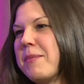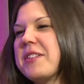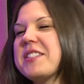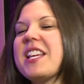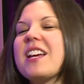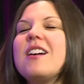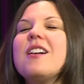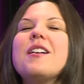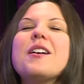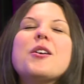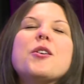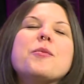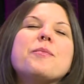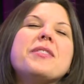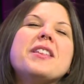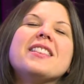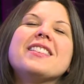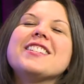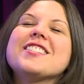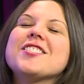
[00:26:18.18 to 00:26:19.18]
I was like, oh, I hope
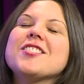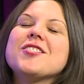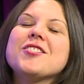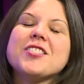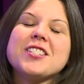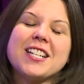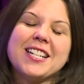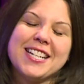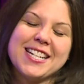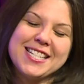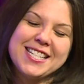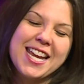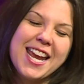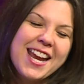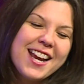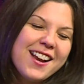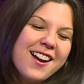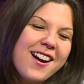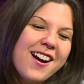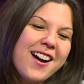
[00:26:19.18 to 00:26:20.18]
that this is just going to
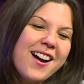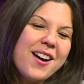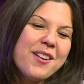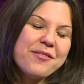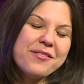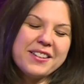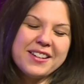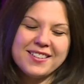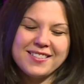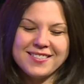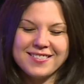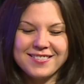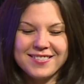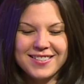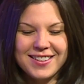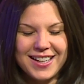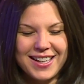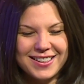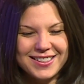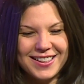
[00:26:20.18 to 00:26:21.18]
take off
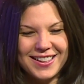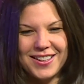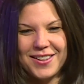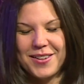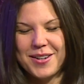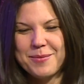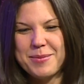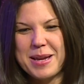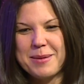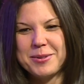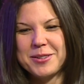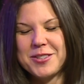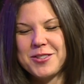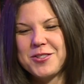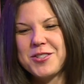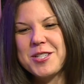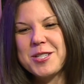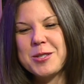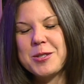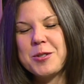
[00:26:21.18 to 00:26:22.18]
and, you know, I'll be able to
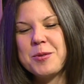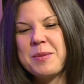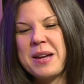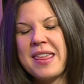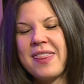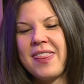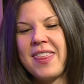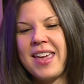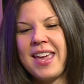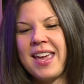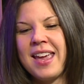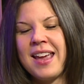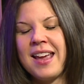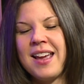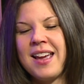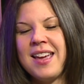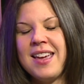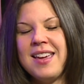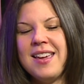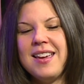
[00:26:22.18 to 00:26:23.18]
just do my thing.